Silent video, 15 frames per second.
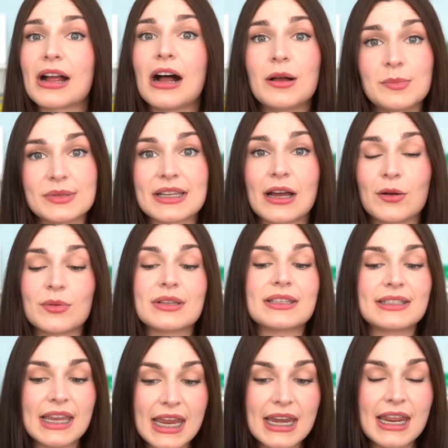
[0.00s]
comes out
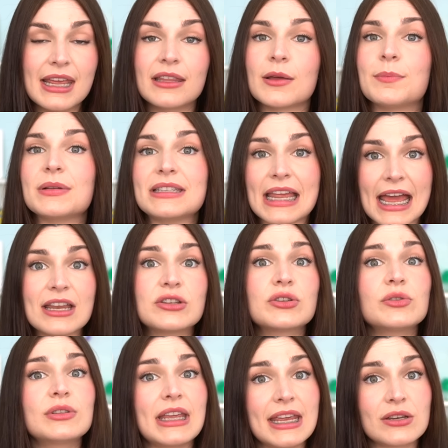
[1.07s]
stating the
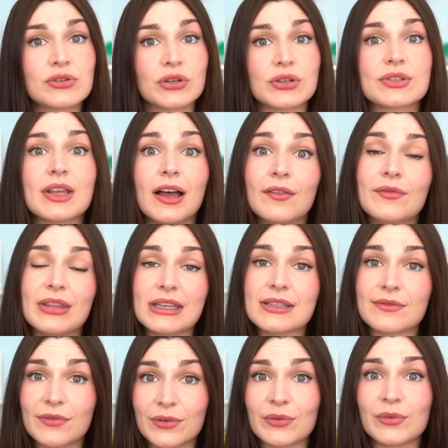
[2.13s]
potential dangers of
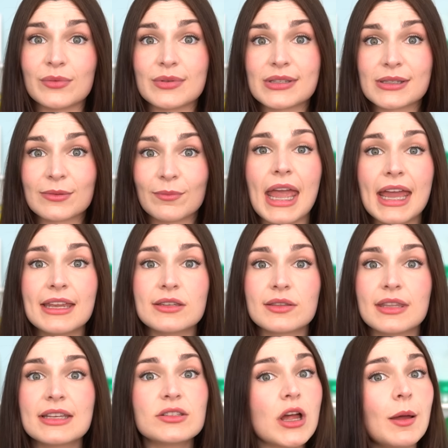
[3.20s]
these foods. And
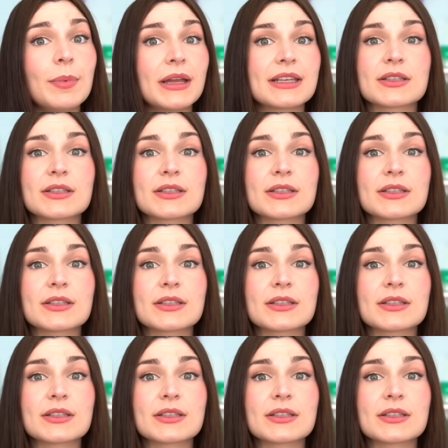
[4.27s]
this topic